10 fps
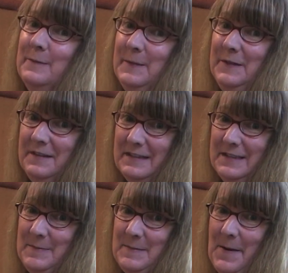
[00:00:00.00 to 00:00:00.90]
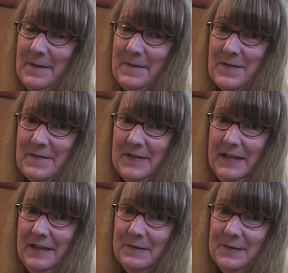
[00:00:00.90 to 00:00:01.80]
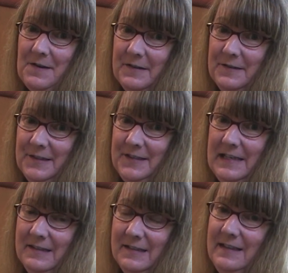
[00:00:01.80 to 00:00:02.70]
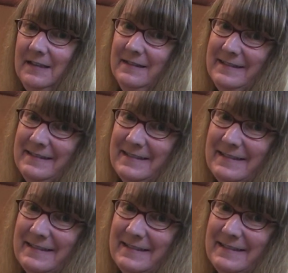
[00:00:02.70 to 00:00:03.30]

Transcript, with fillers: Would you like to be part of our video to honor Stacey?